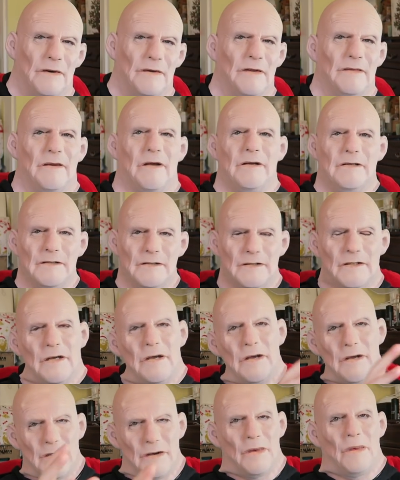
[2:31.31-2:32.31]
or the best
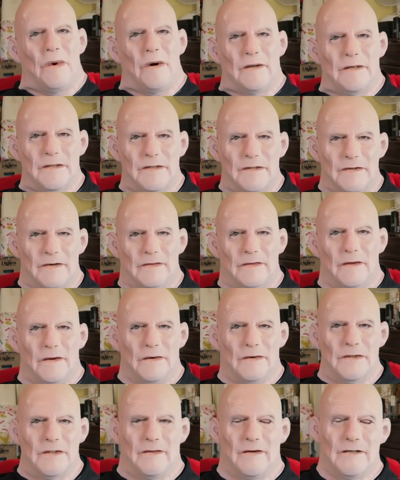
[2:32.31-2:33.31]
ones from
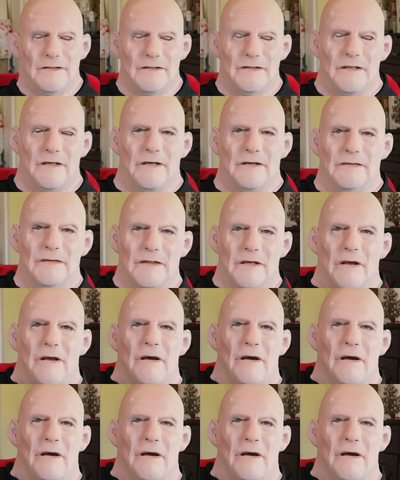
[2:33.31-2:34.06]
those, the best teams.